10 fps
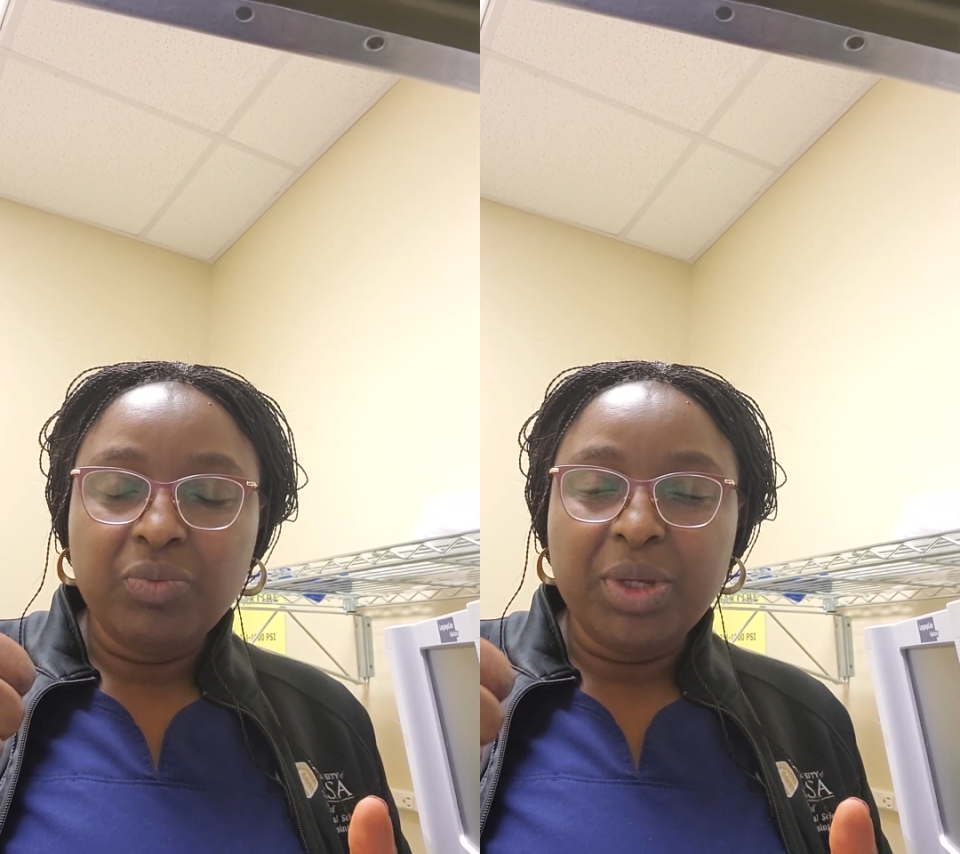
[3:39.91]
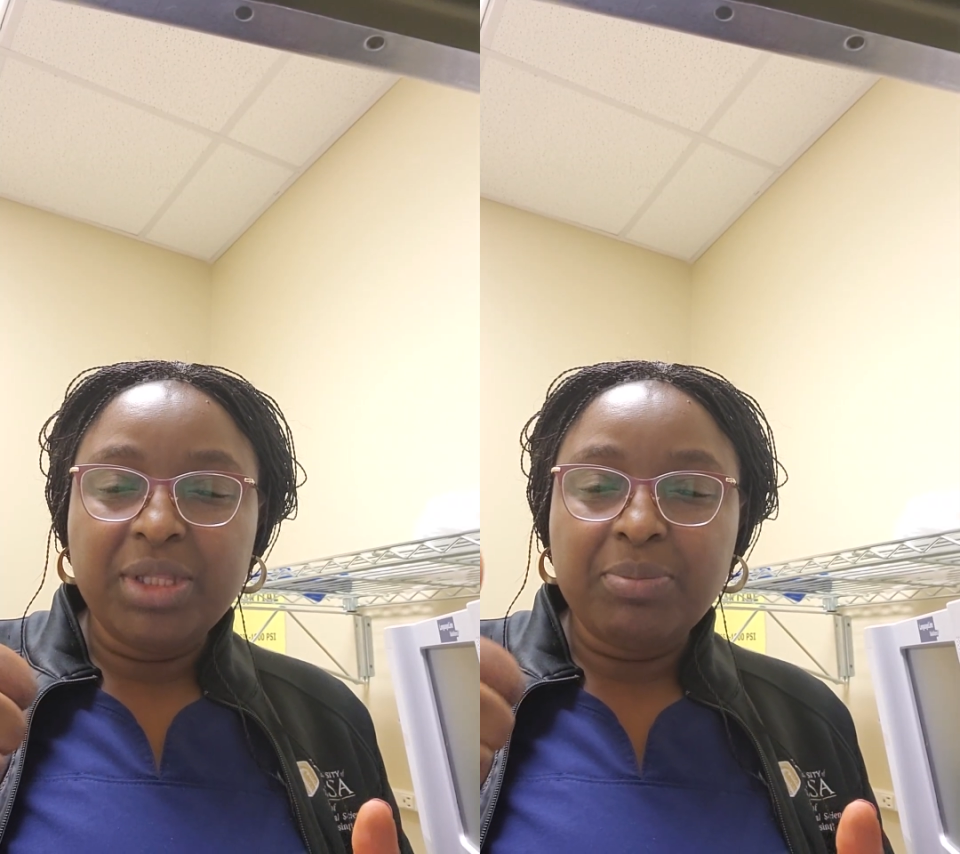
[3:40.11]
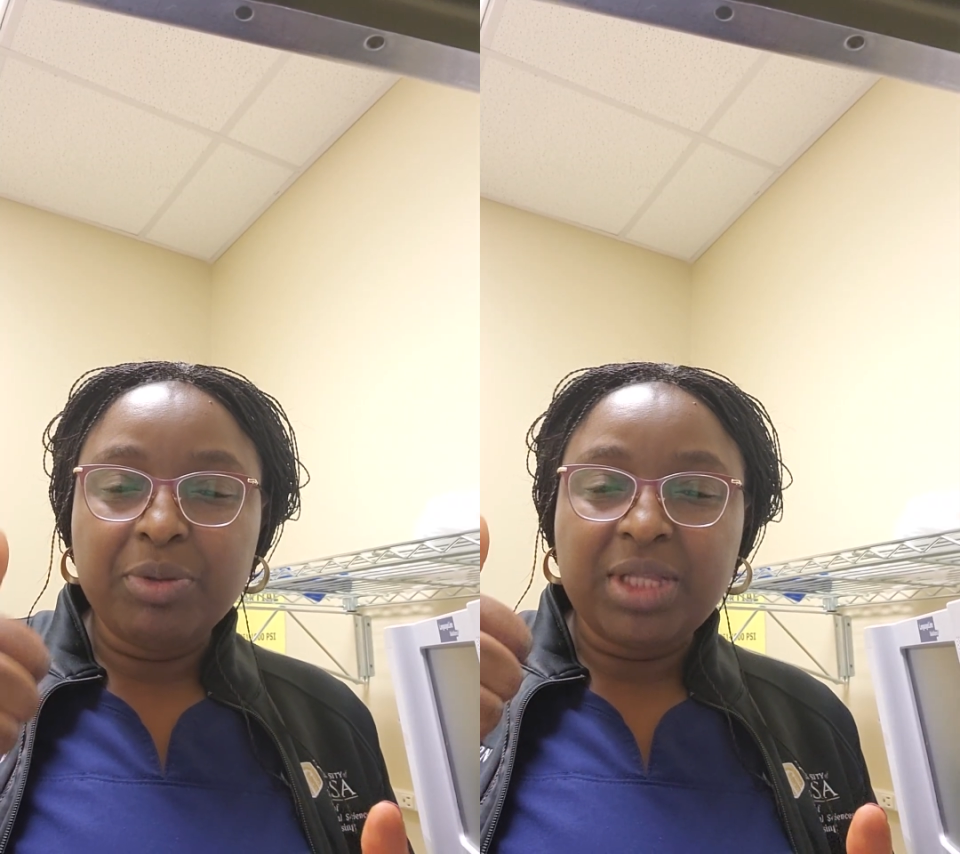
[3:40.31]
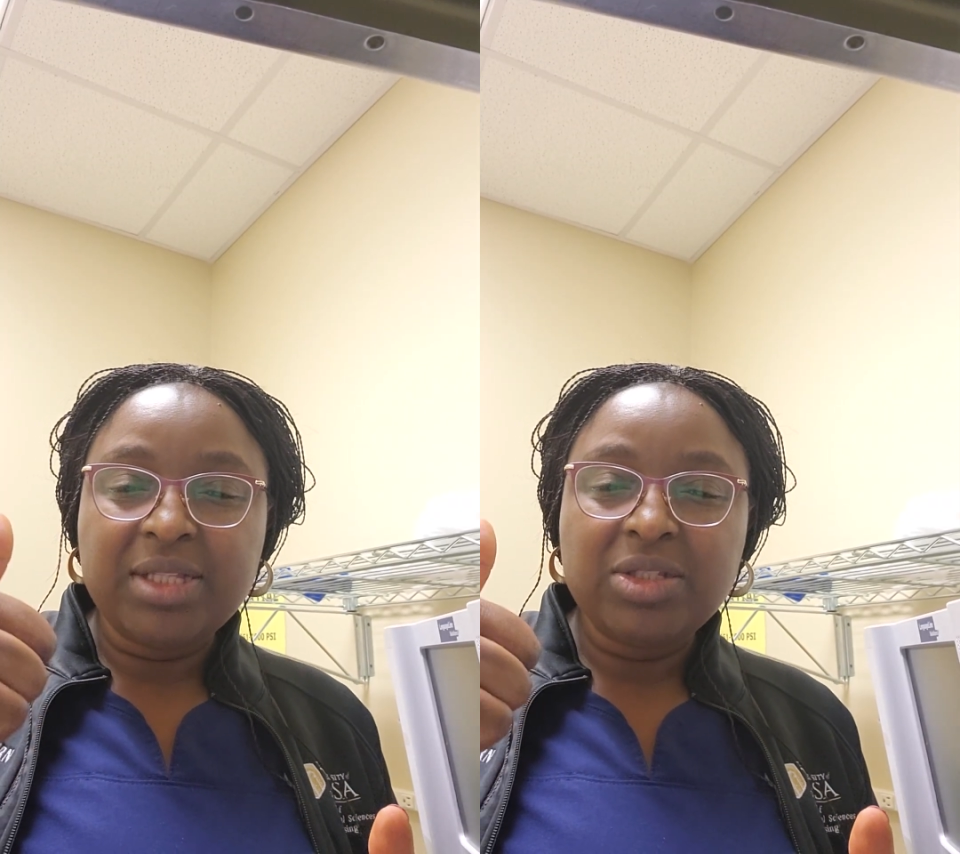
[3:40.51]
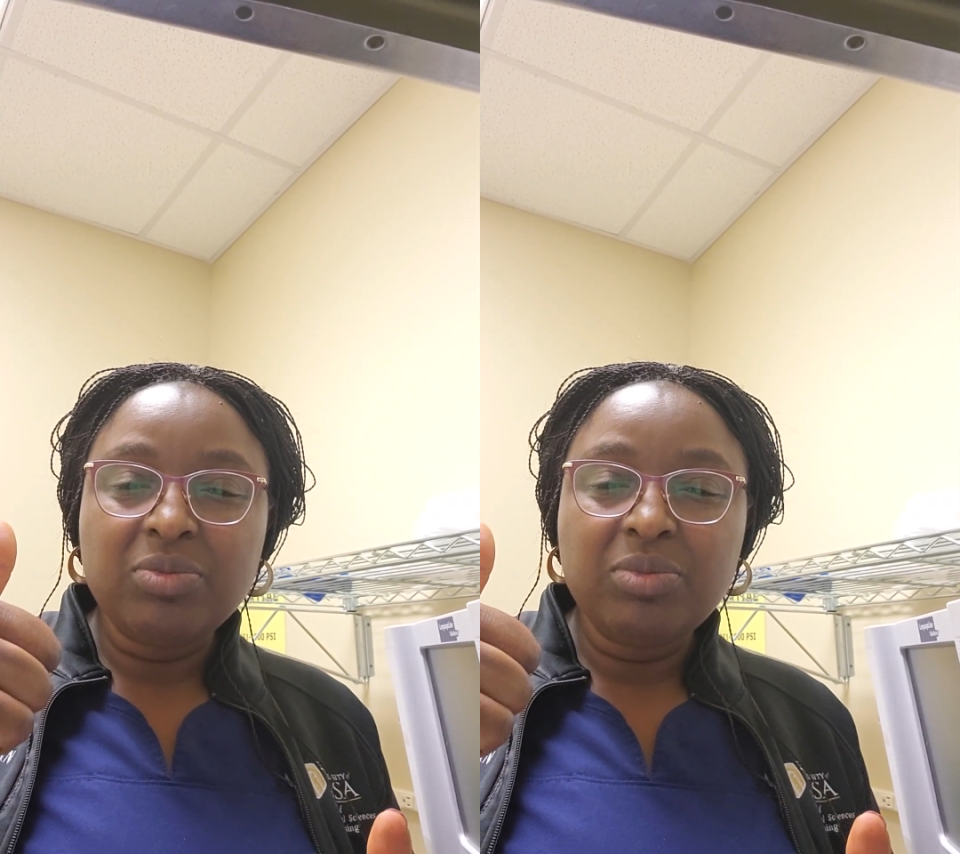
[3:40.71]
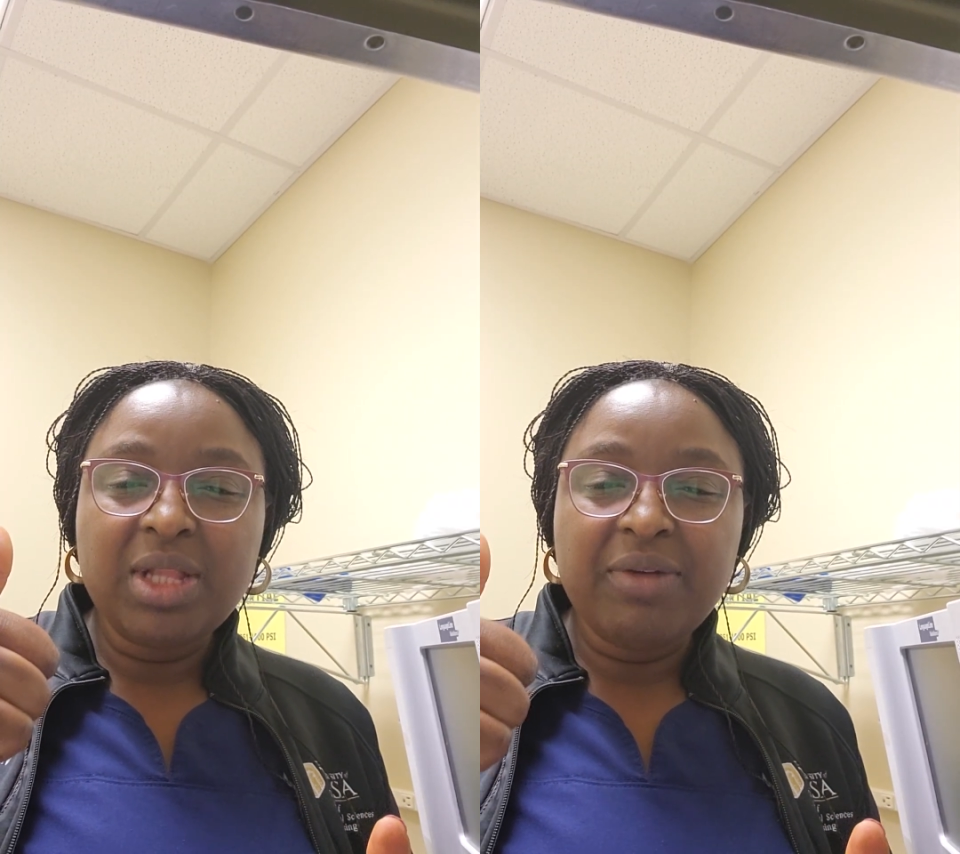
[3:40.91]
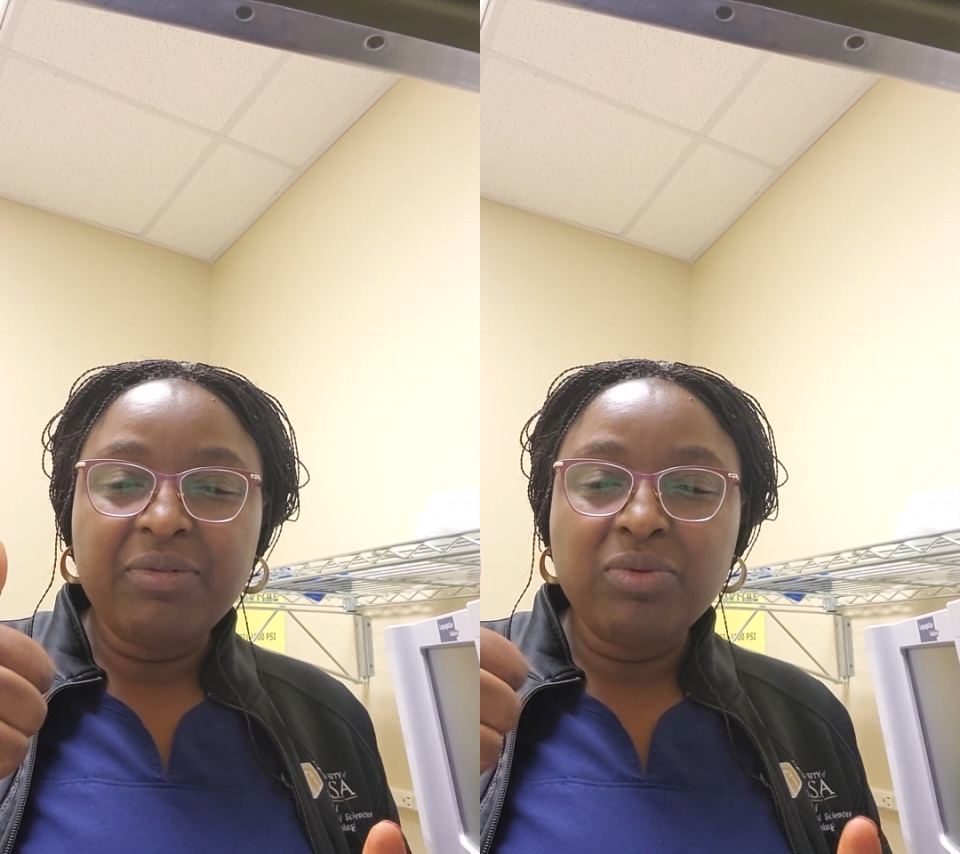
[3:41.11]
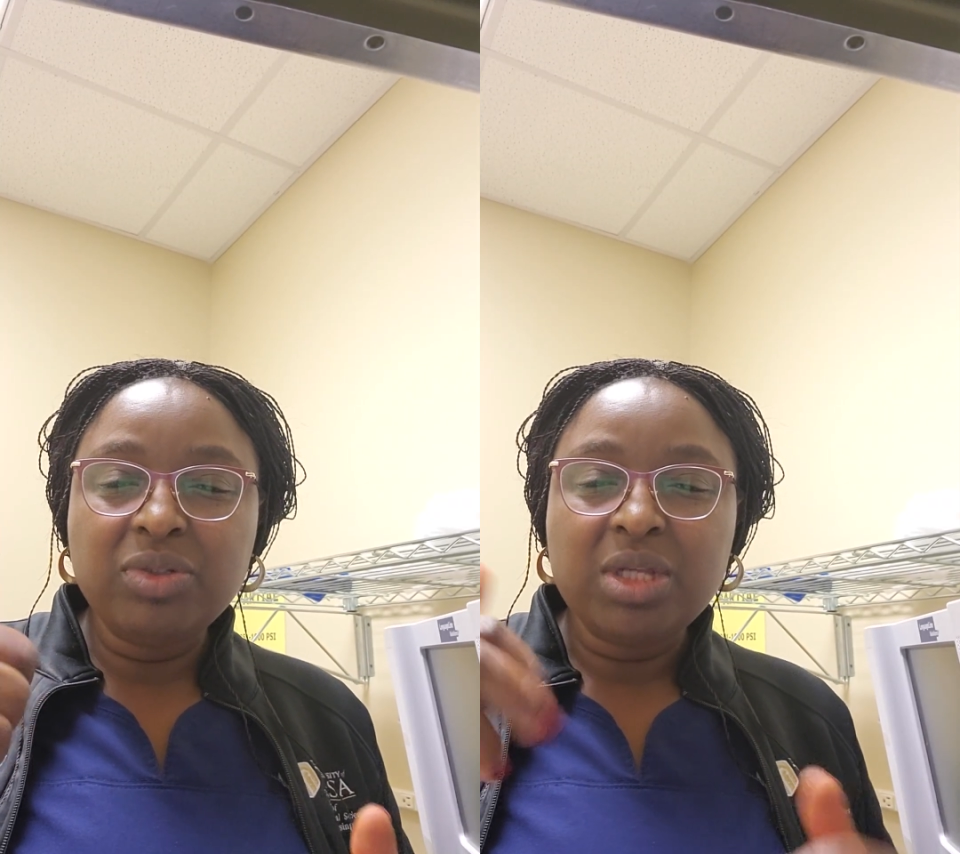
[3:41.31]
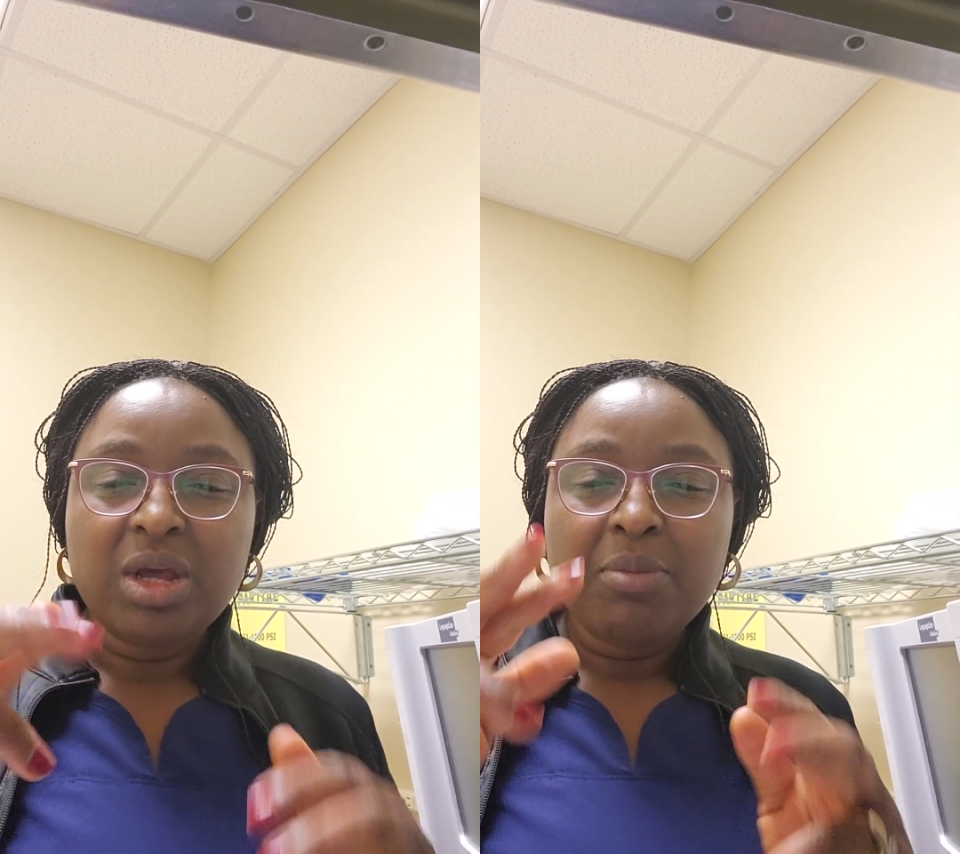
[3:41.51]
the potassium levels,